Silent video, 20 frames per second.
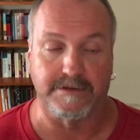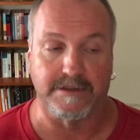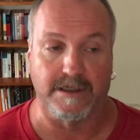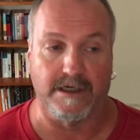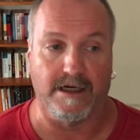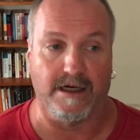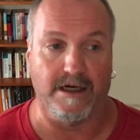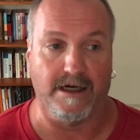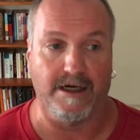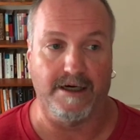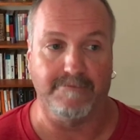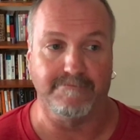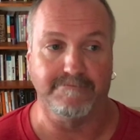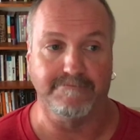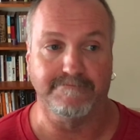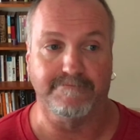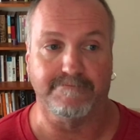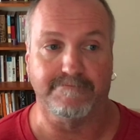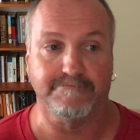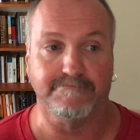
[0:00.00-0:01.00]

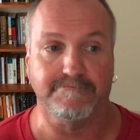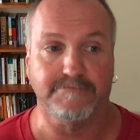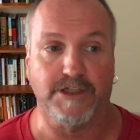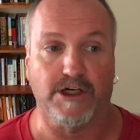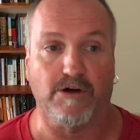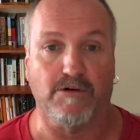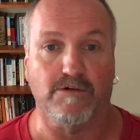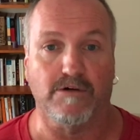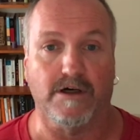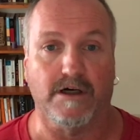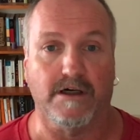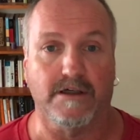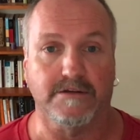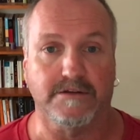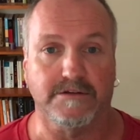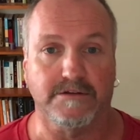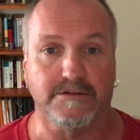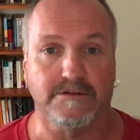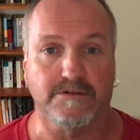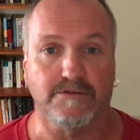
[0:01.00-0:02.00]

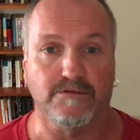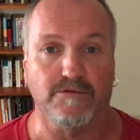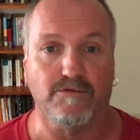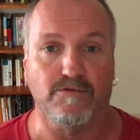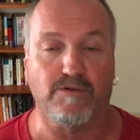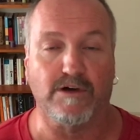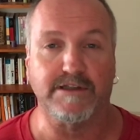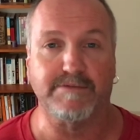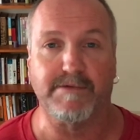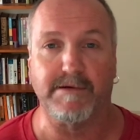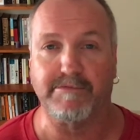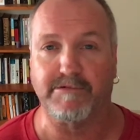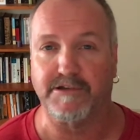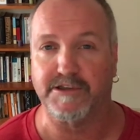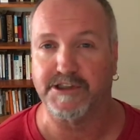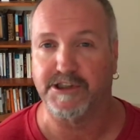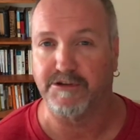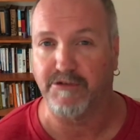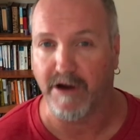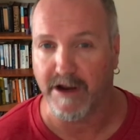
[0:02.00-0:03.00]
once people are
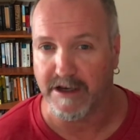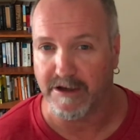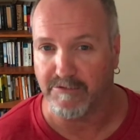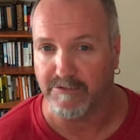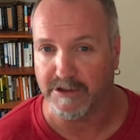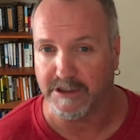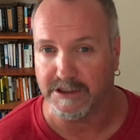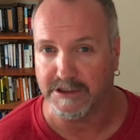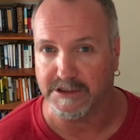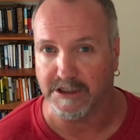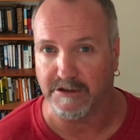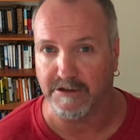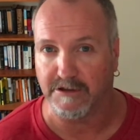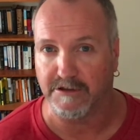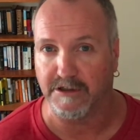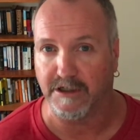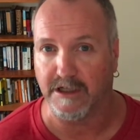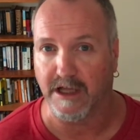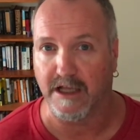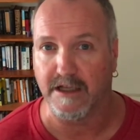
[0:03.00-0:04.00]
trading with each other,
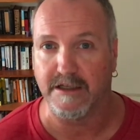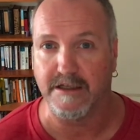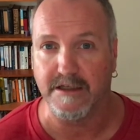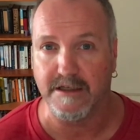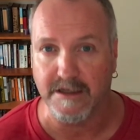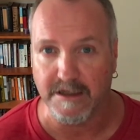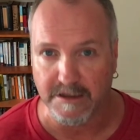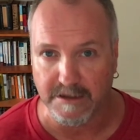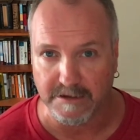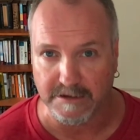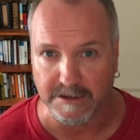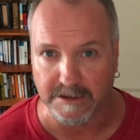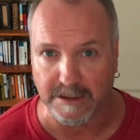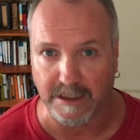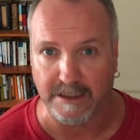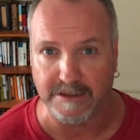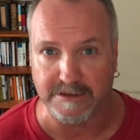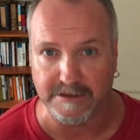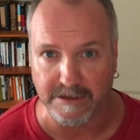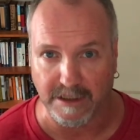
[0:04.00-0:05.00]
they're not nearly
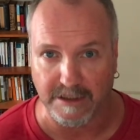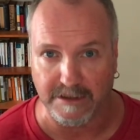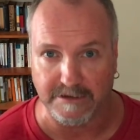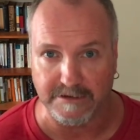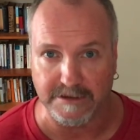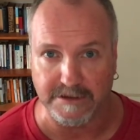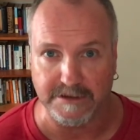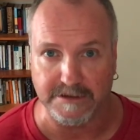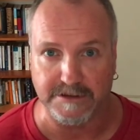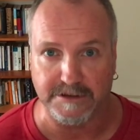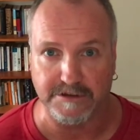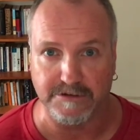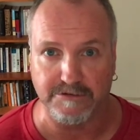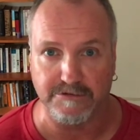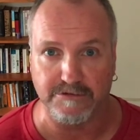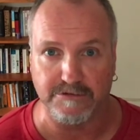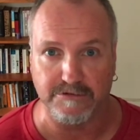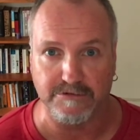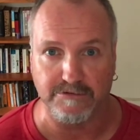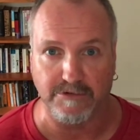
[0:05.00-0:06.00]
as likely to
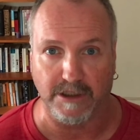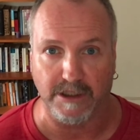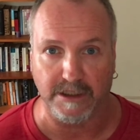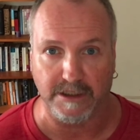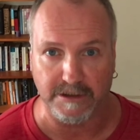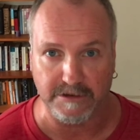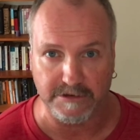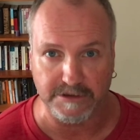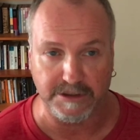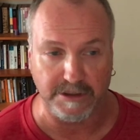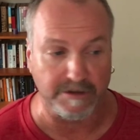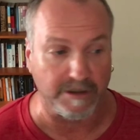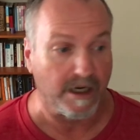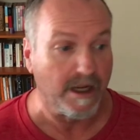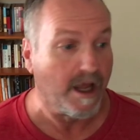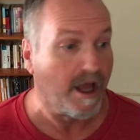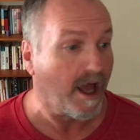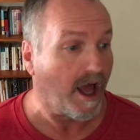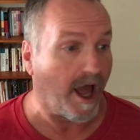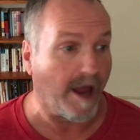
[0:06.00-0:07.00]
want to kill each other.
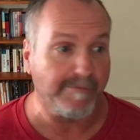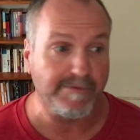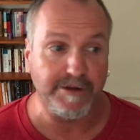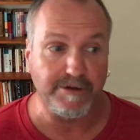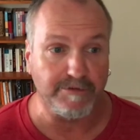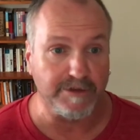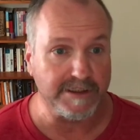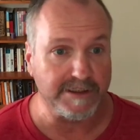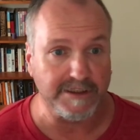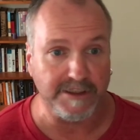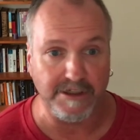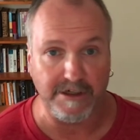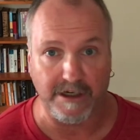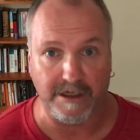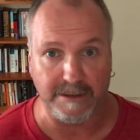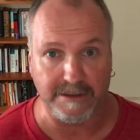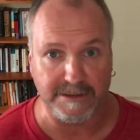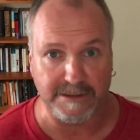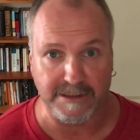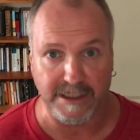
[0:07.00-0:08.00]
I mean, the reason the
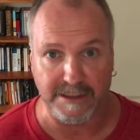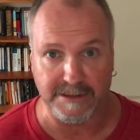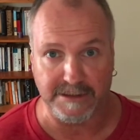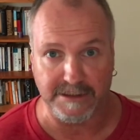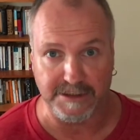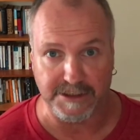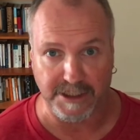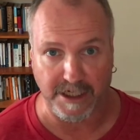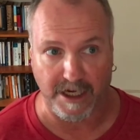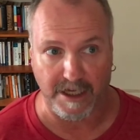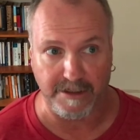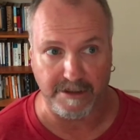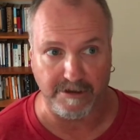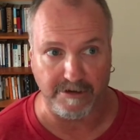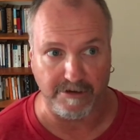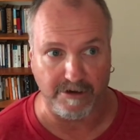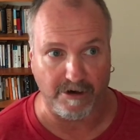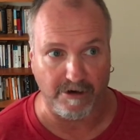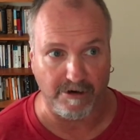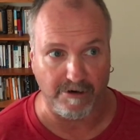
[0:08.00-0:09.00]
United States and China
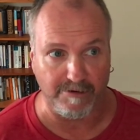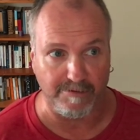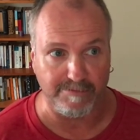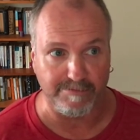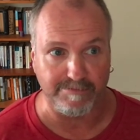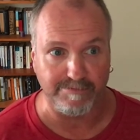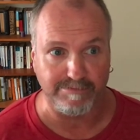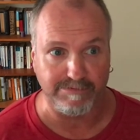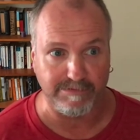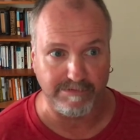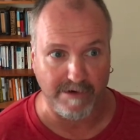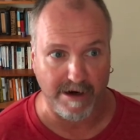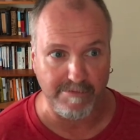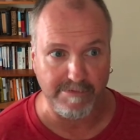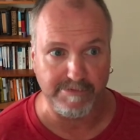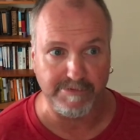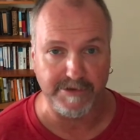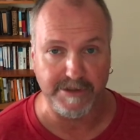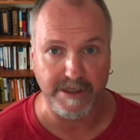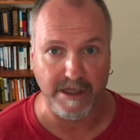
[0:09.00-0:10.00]
are
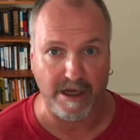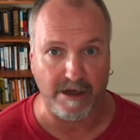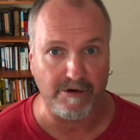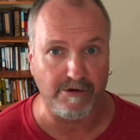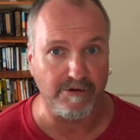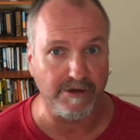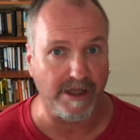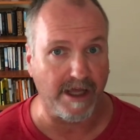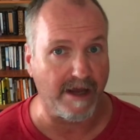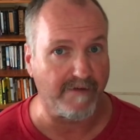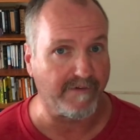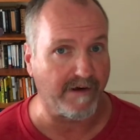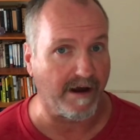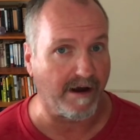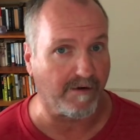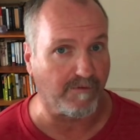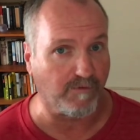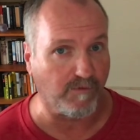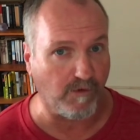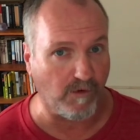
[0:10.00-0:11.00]
probably not going to have a
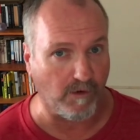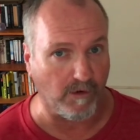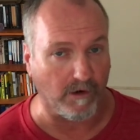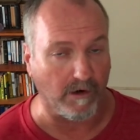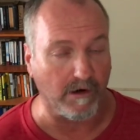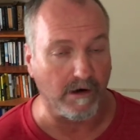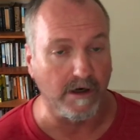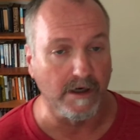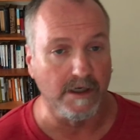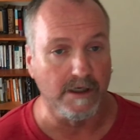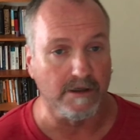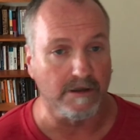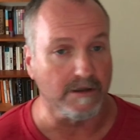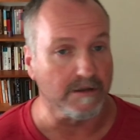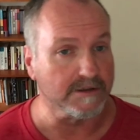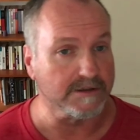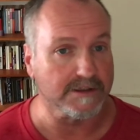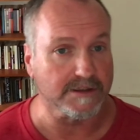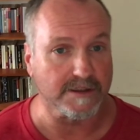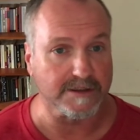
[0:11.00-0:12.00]
hot war, or
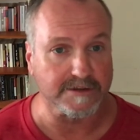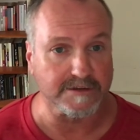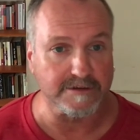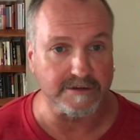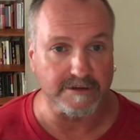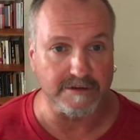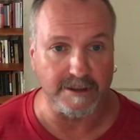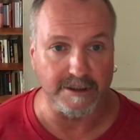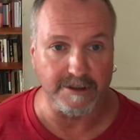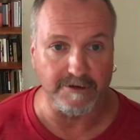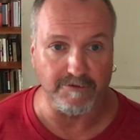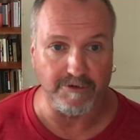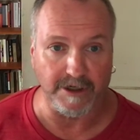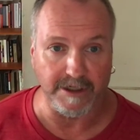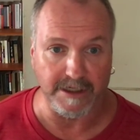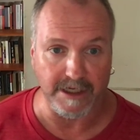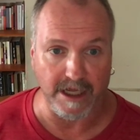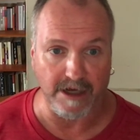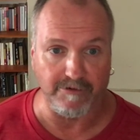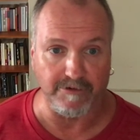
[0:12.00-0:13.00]
at least it doesn't look like it
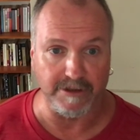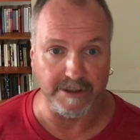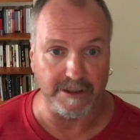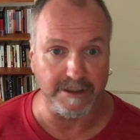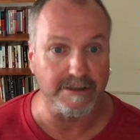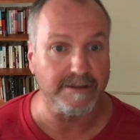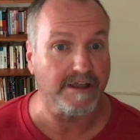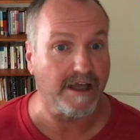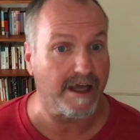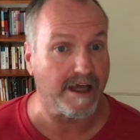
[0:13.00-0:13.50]
right now, and